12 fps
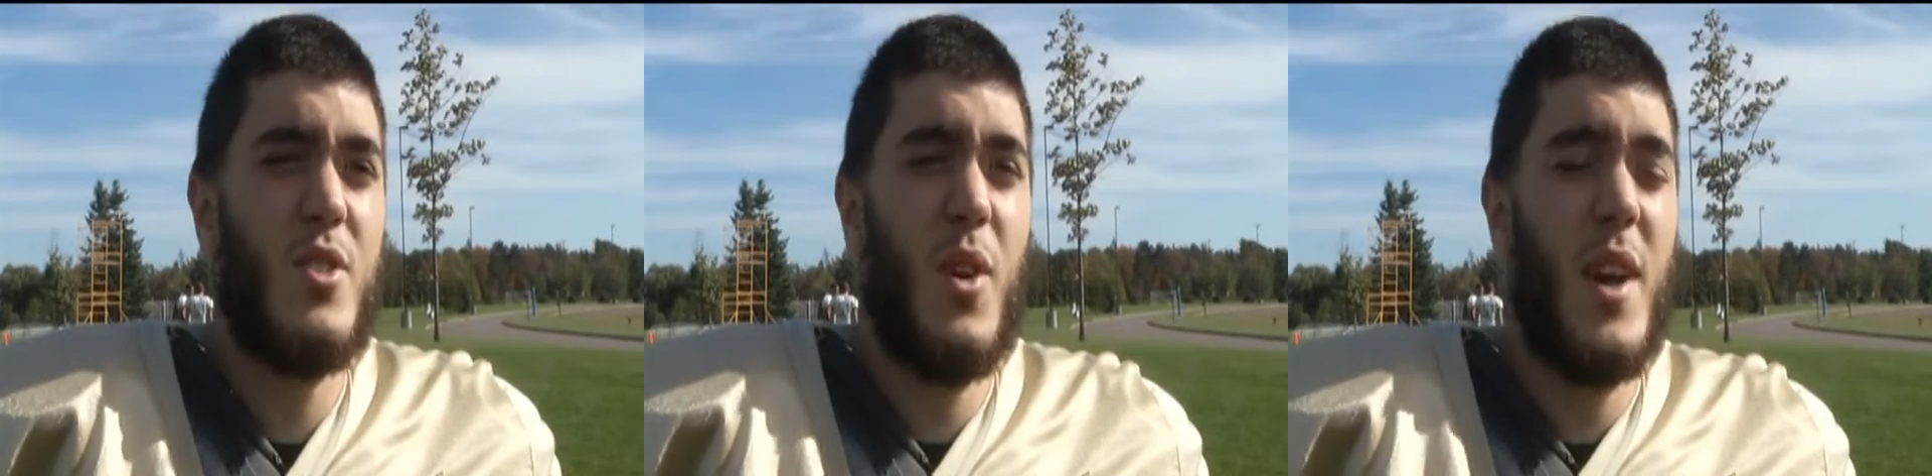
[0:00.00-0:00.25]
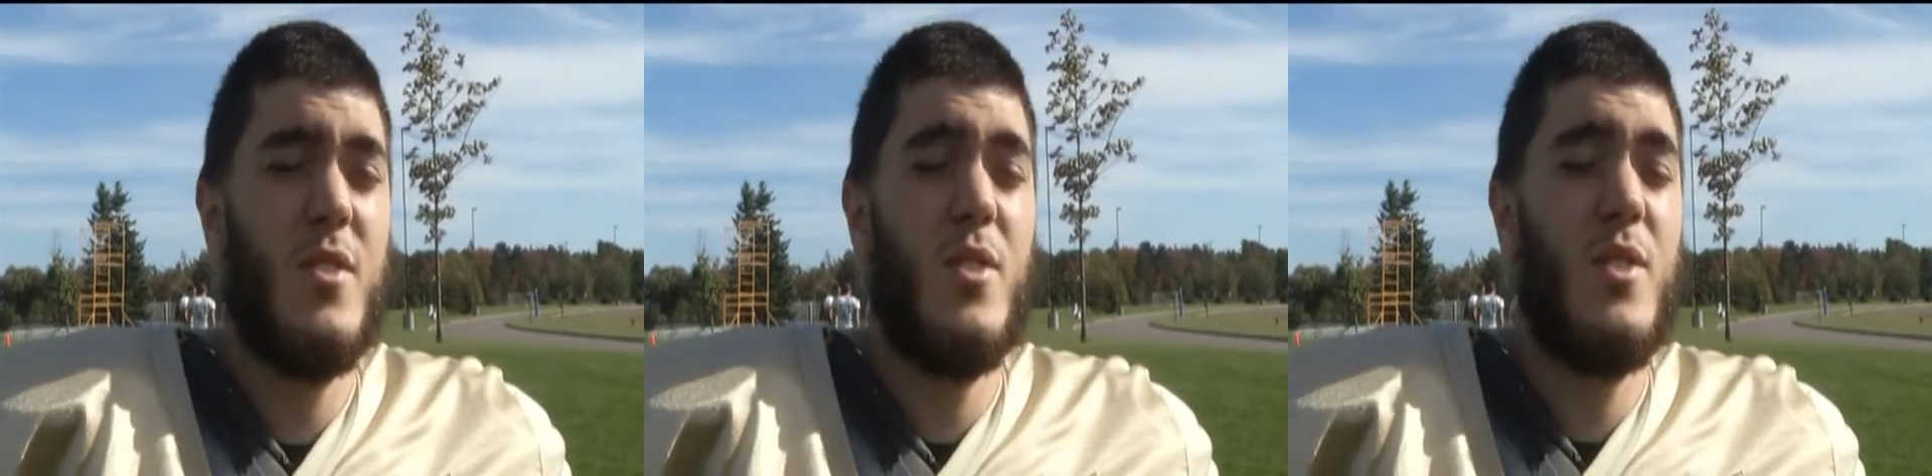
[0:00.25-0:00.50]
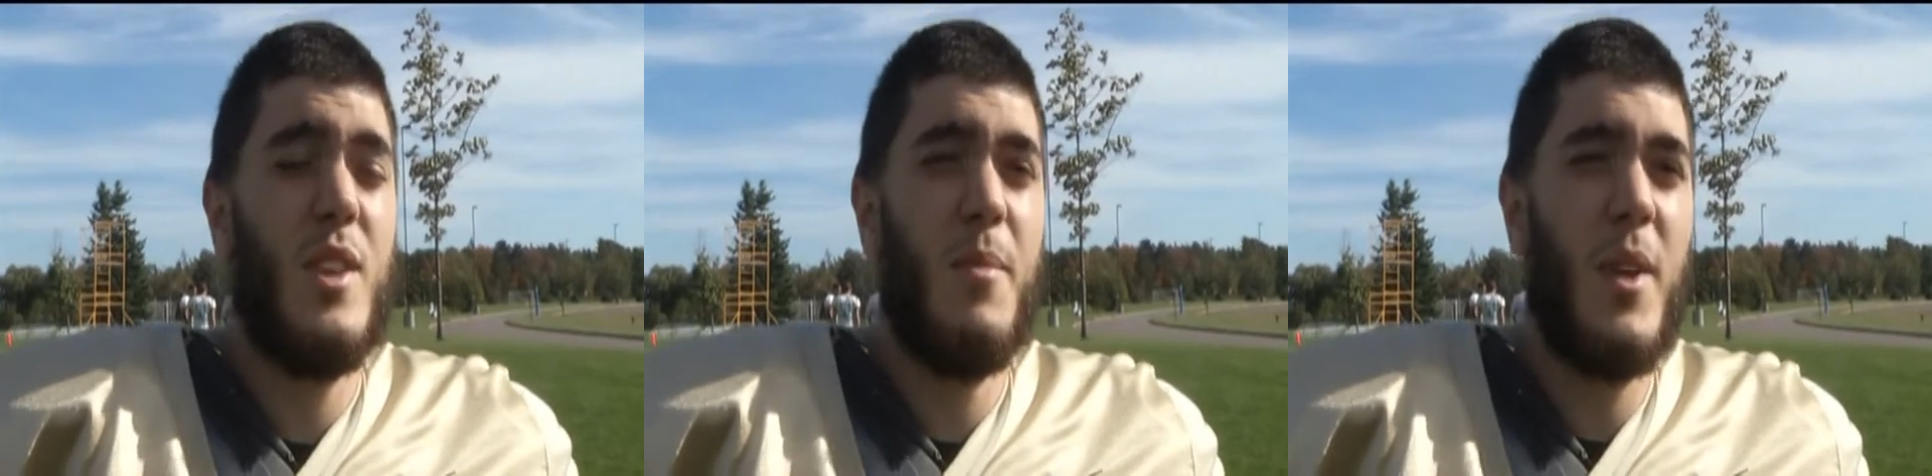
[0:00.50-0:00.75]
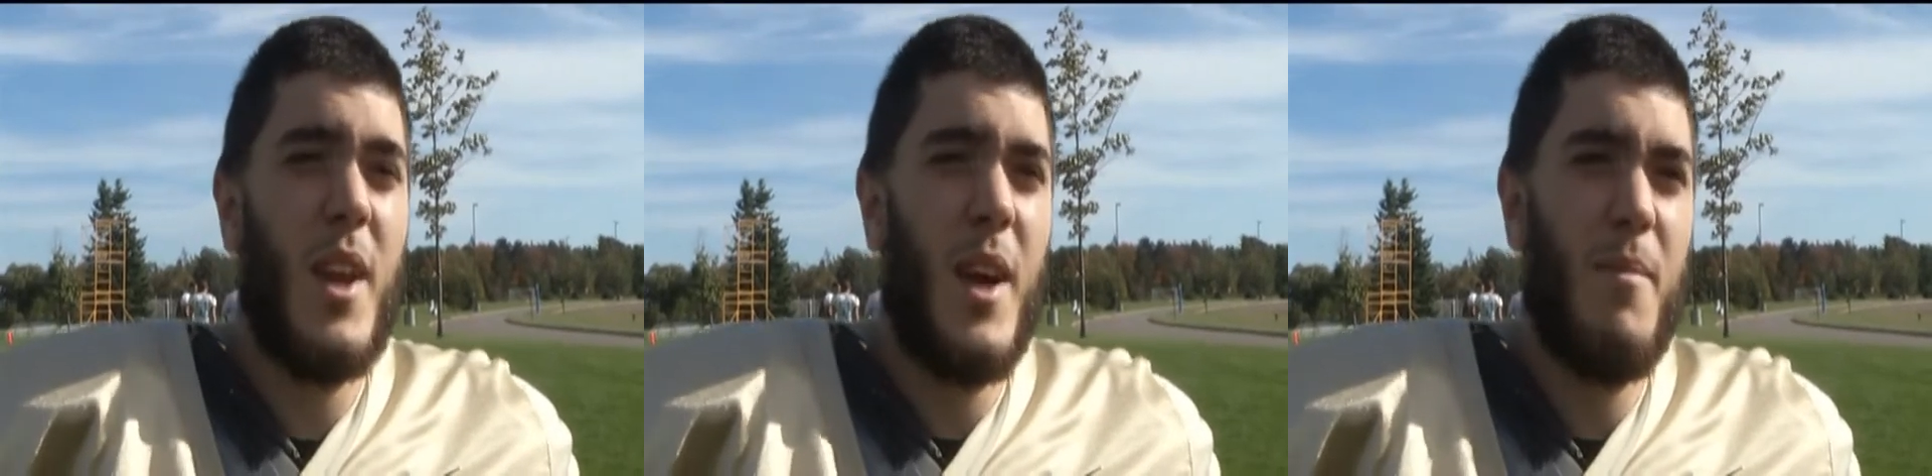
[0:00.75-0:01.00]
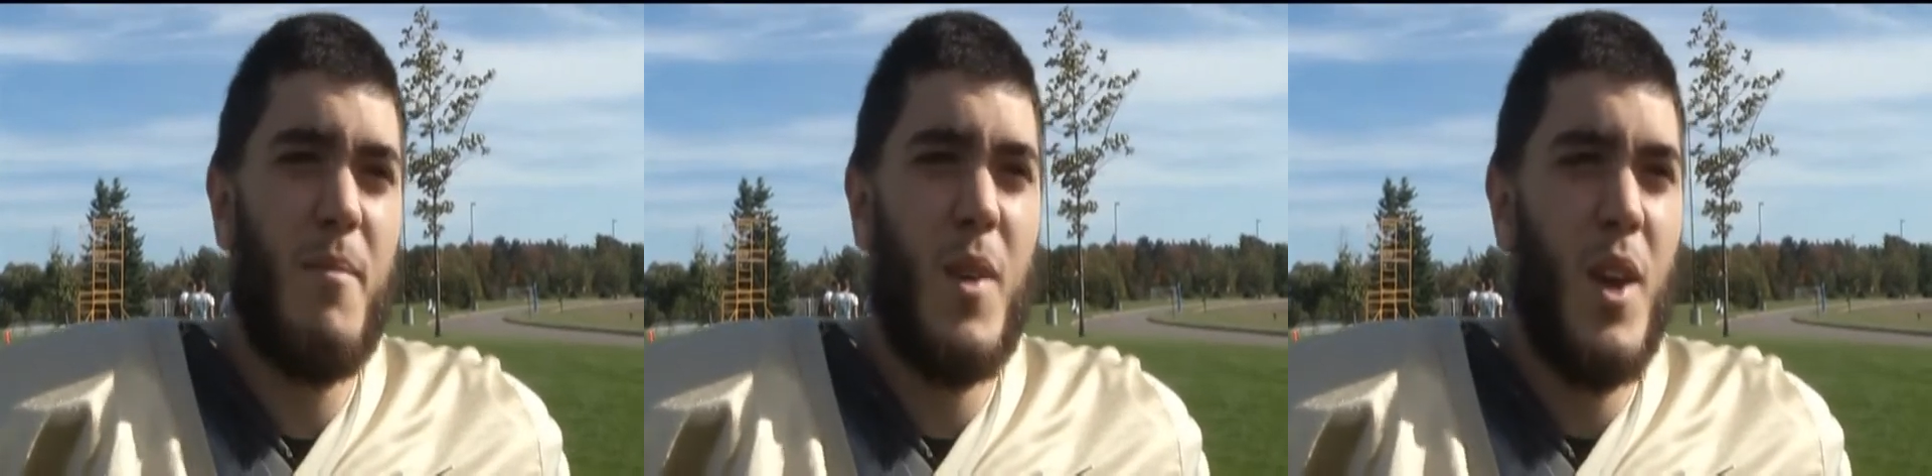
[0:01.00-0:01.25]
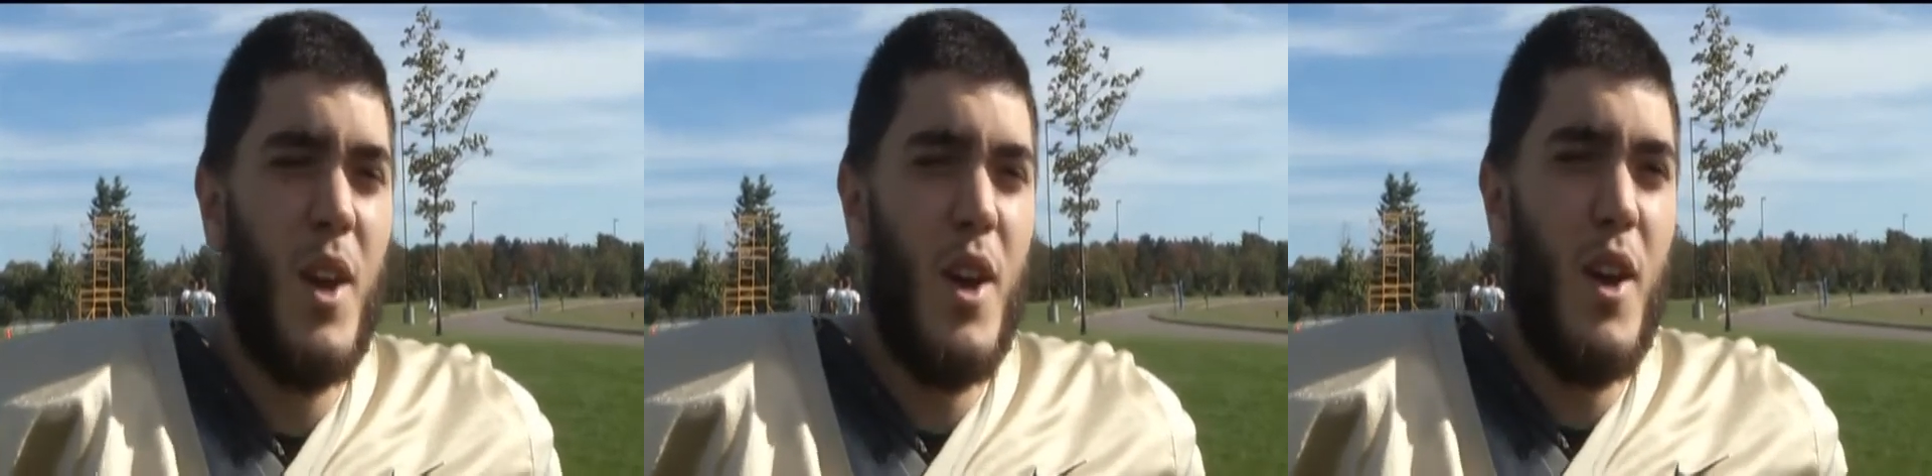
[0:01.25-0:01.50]
So as their teammate, I'm
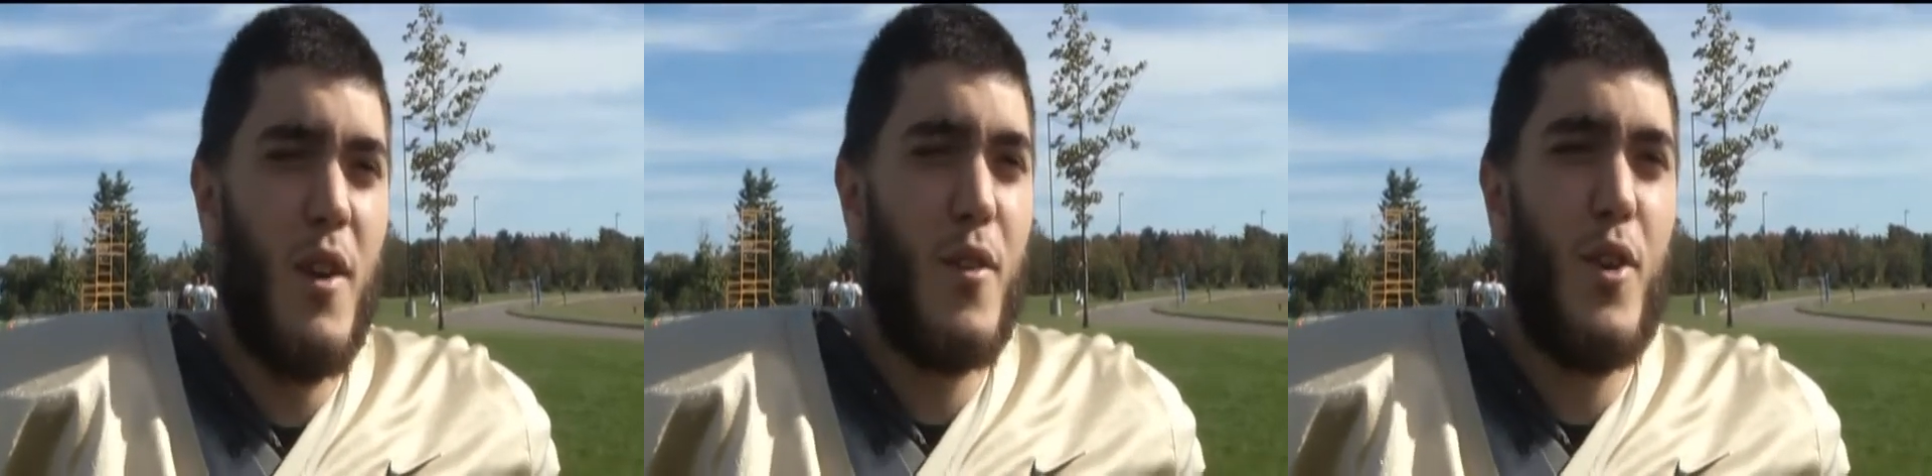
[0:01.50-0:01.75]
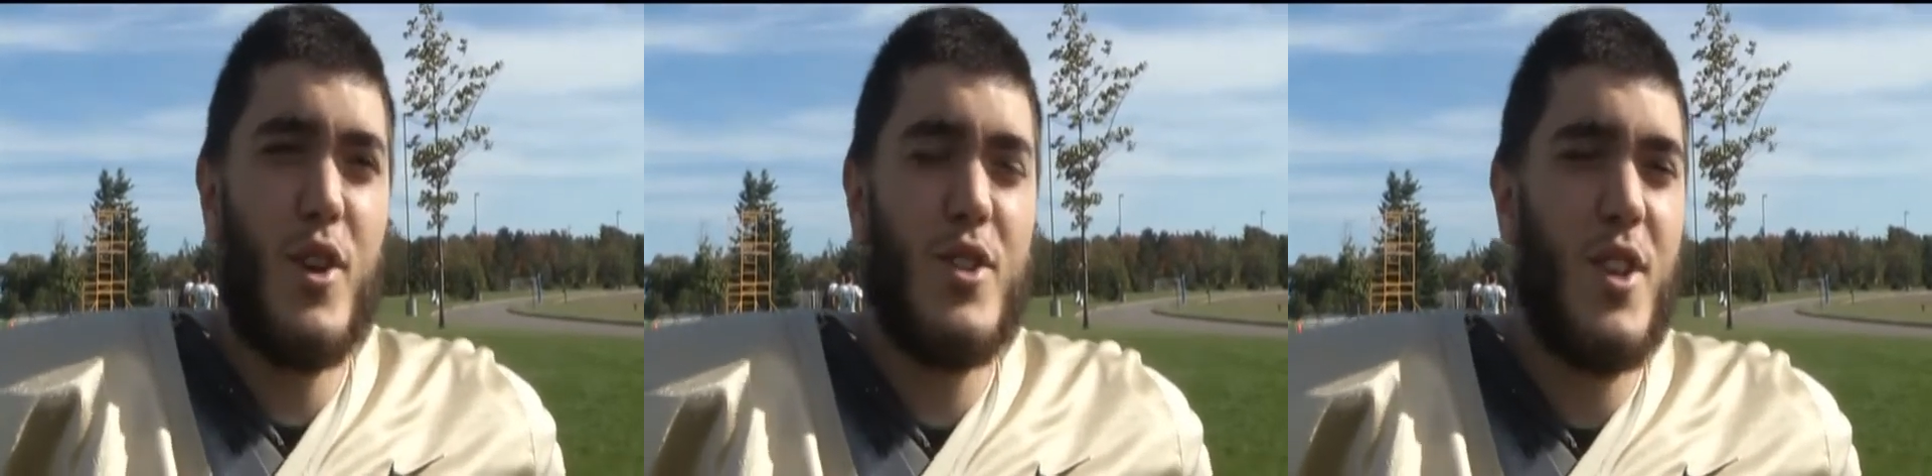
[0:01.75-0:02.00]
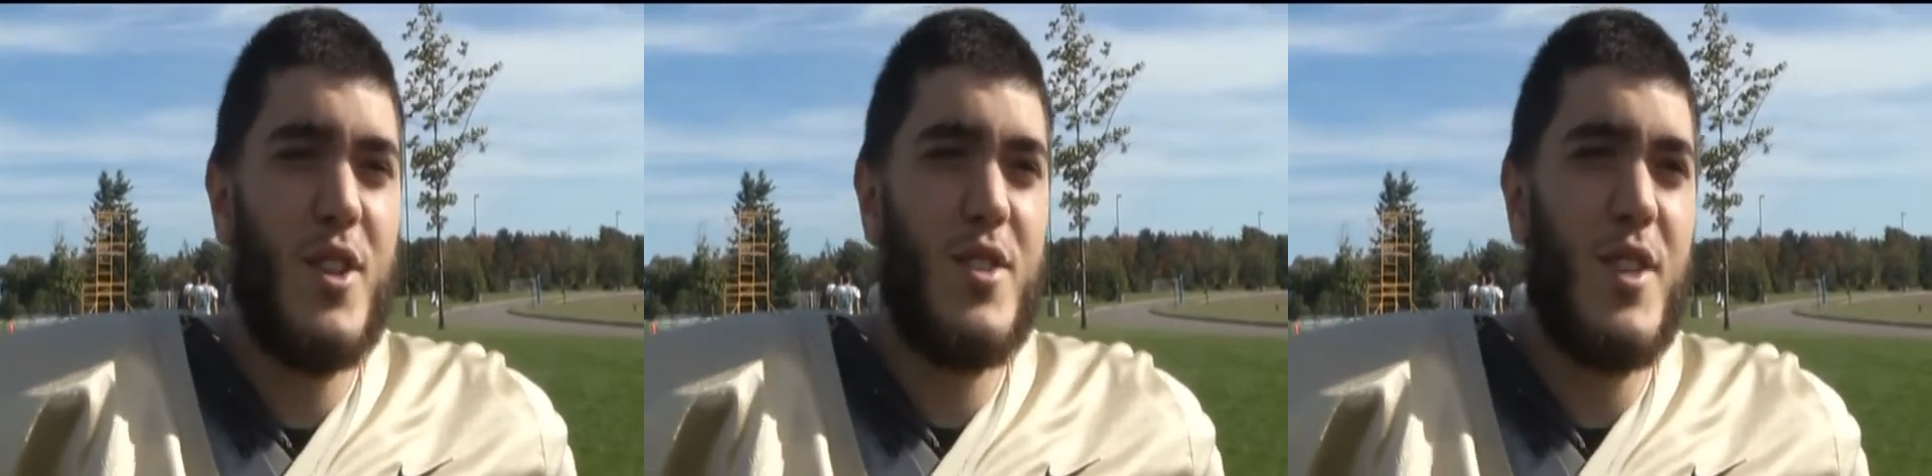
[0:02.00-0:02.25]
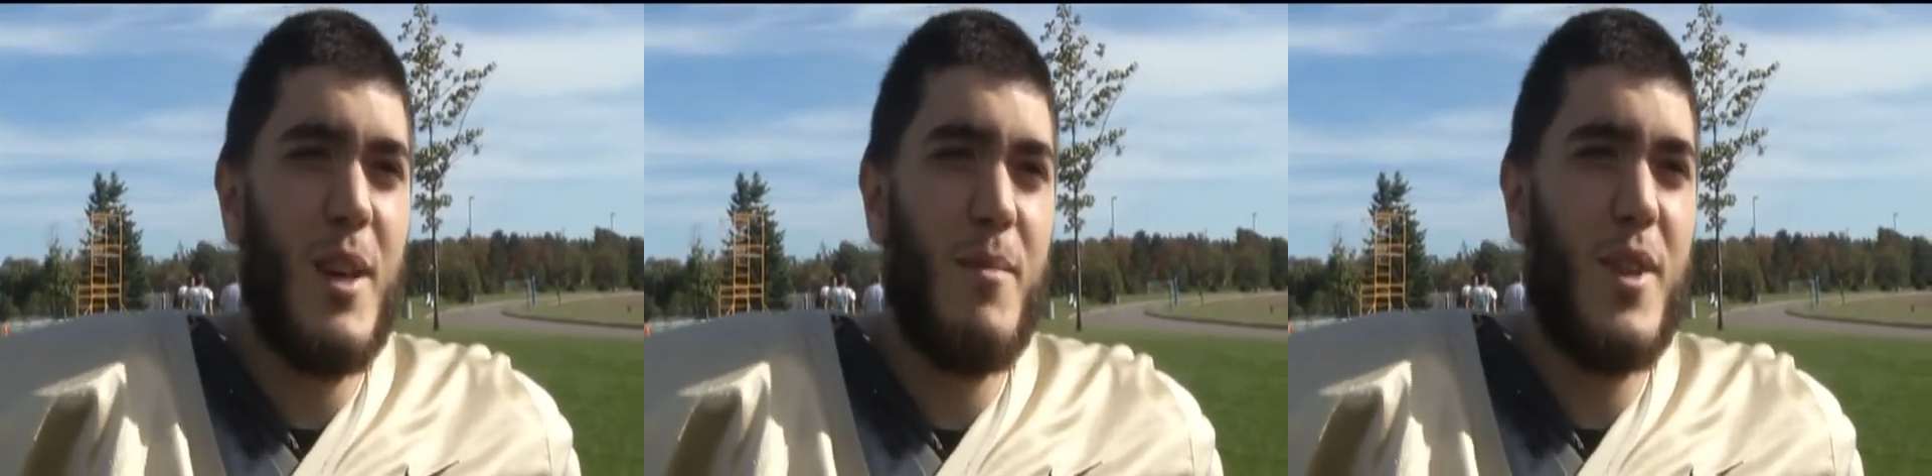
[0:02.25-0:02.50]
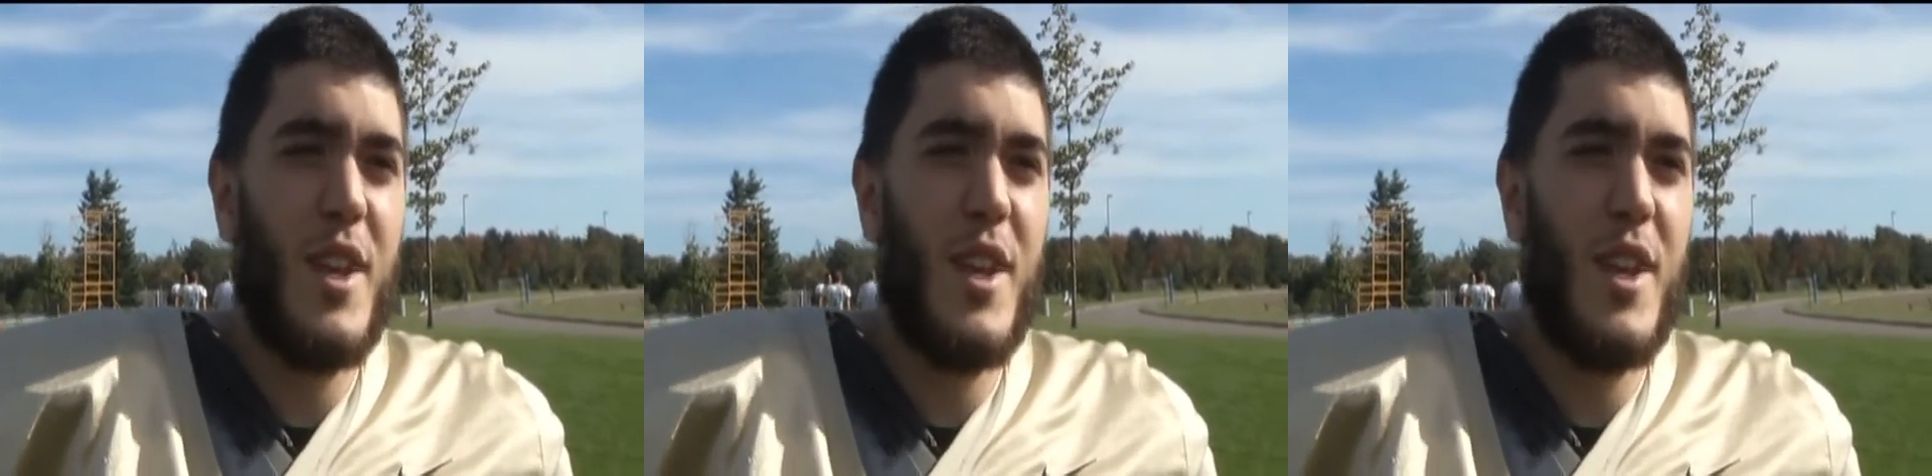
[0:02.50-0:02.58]
of course on the same